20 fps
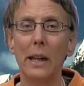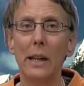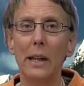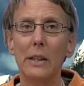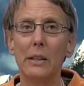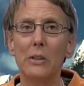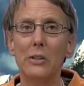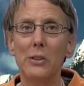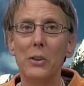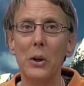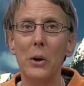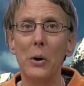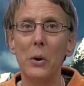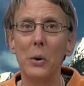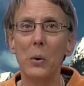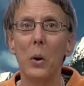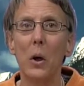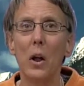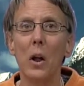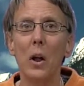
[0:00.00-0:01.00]
And
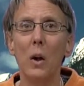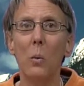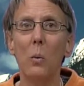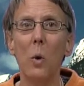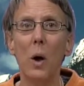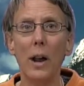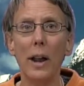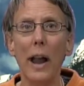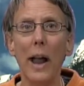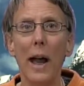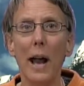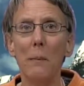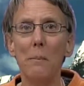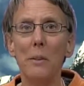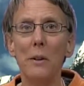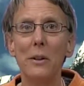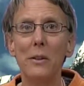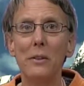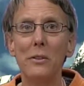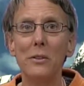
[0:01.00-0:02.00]
so what
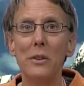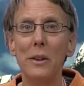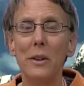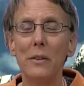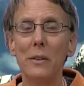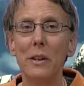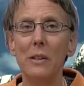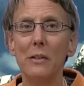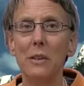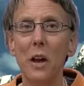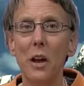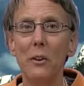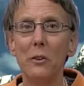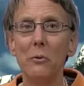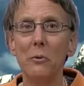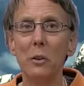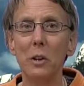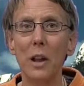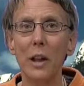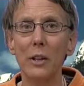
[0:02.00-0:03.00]
happens in these kind
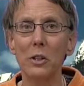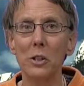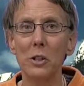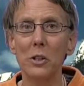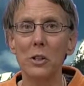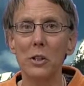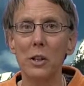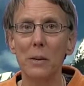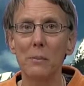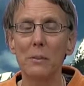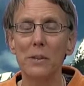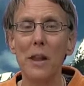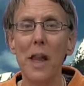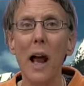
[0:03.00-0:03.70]
of relationships?